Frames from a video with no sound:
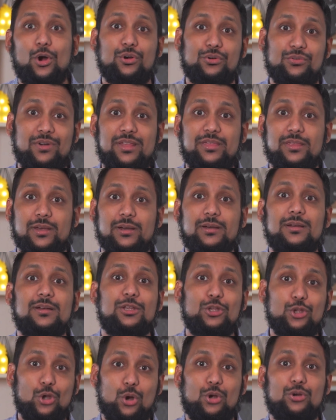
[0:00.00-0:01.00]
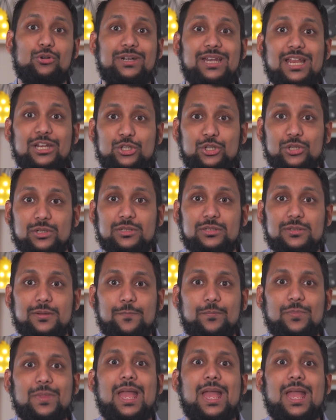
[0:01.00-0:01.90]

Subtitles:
or rather, your credentials.